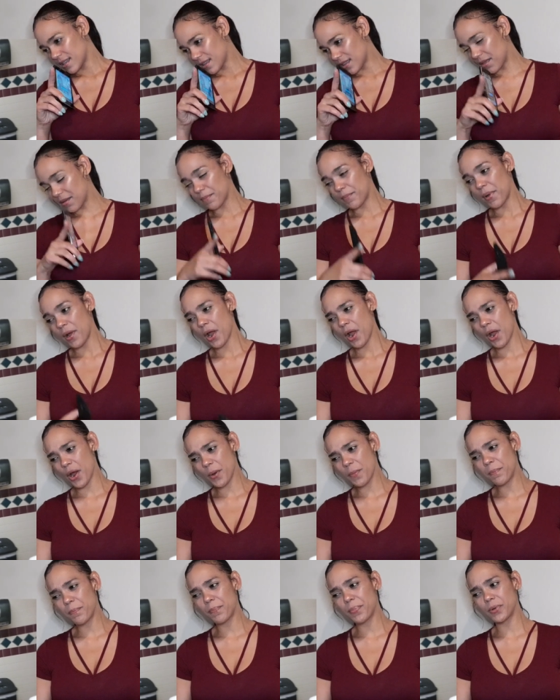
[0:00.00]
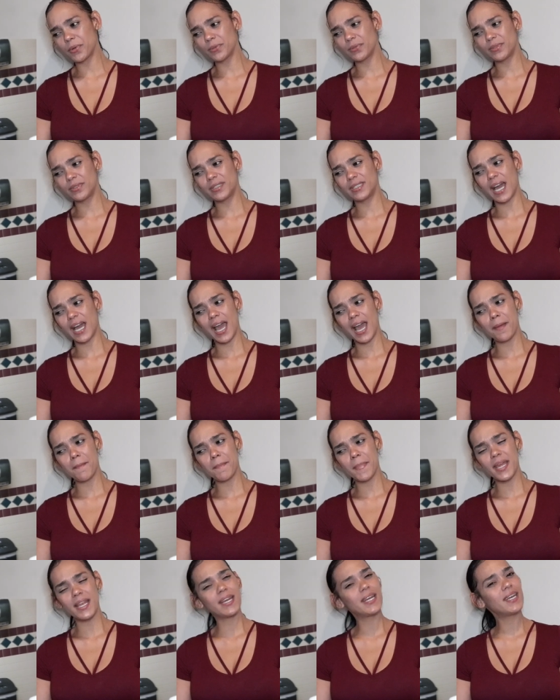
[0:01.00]
the Purple
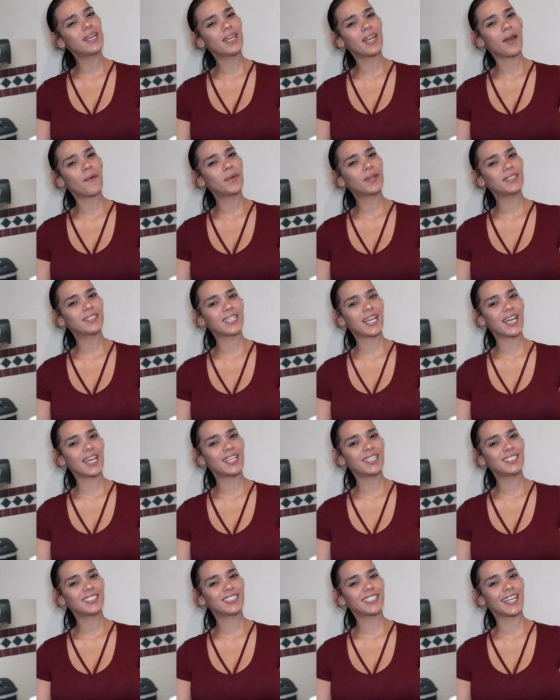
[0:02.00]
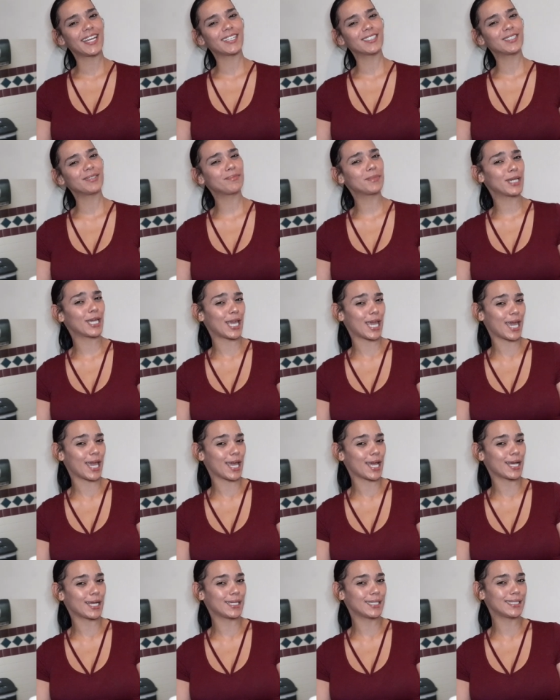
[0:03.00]
Diamond, I want to say. Shout out to
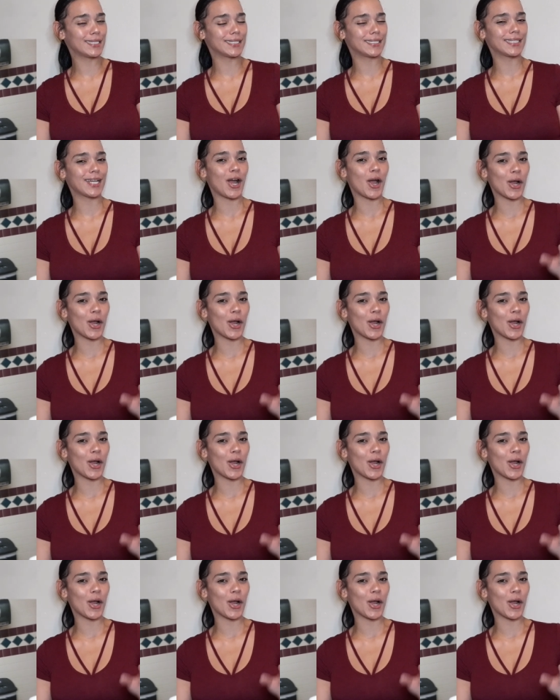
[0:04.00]
Miguel and